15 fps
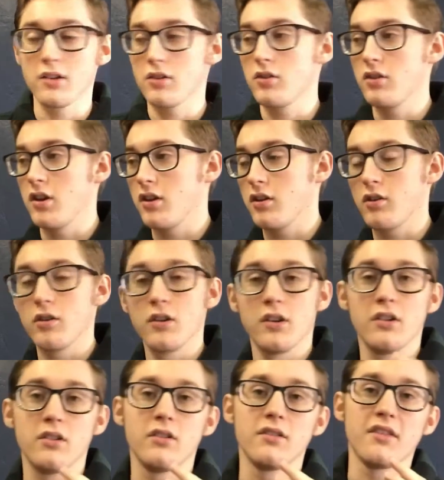
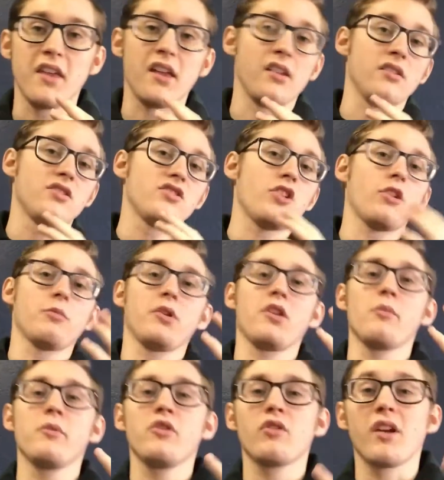could then start
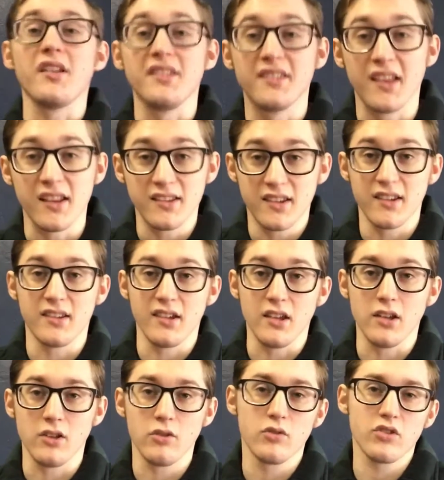becoming your
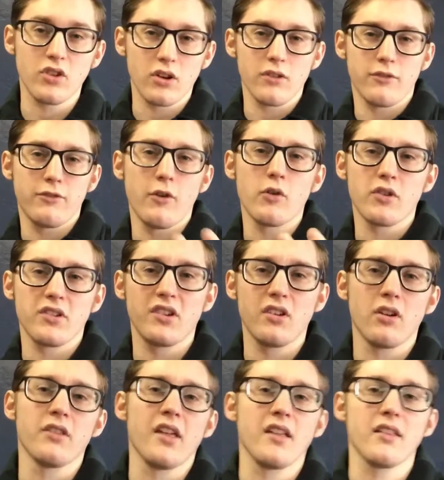identity. You start
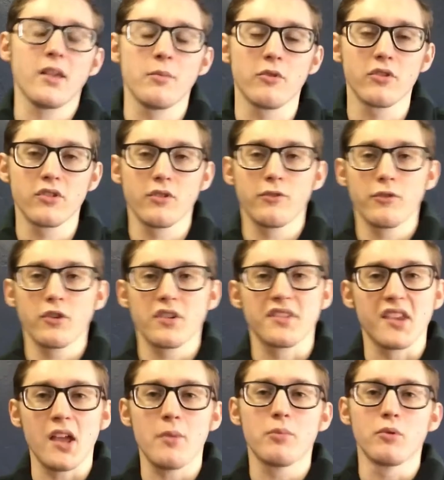focusing on that label. So for
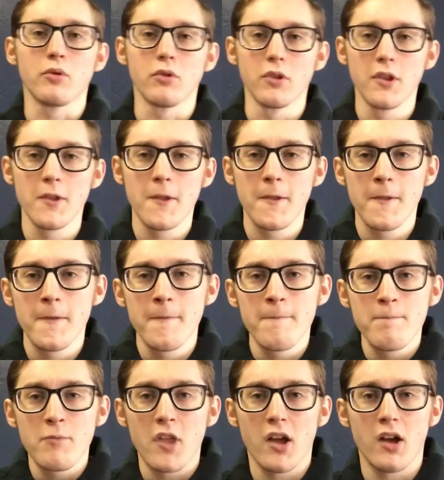example,
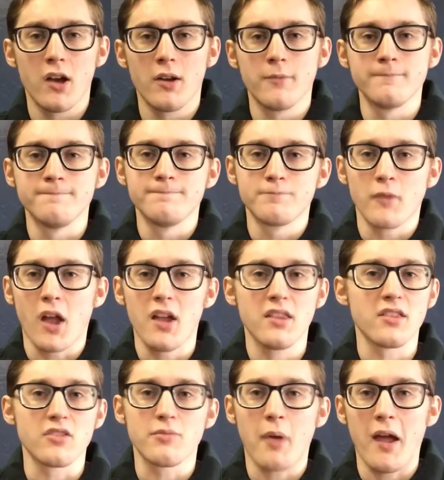
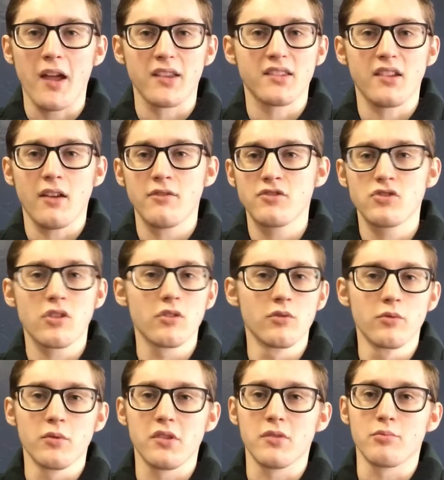in the past, I've
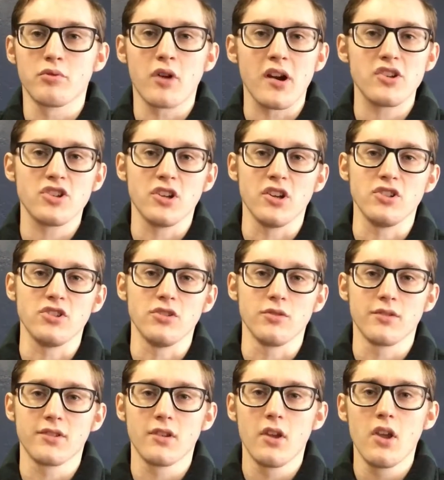struggled with depression
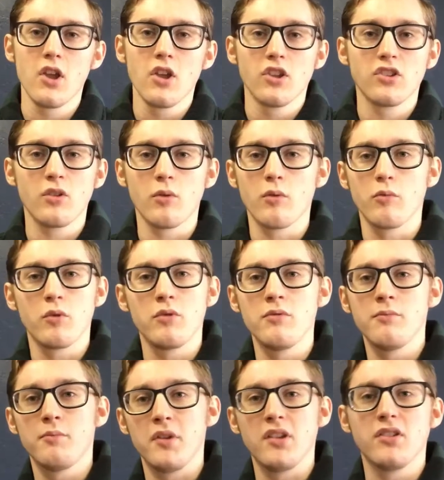issues. So it
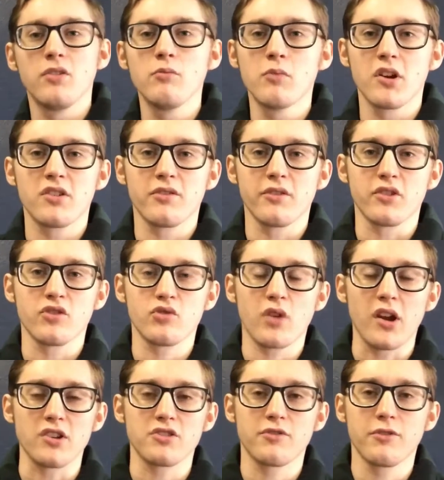wouldn't be too much of a
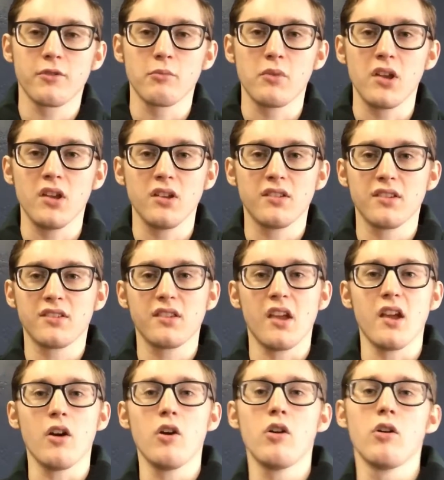stretch for me to
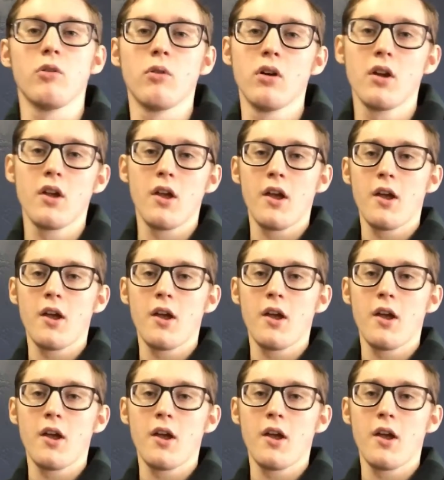say, oh,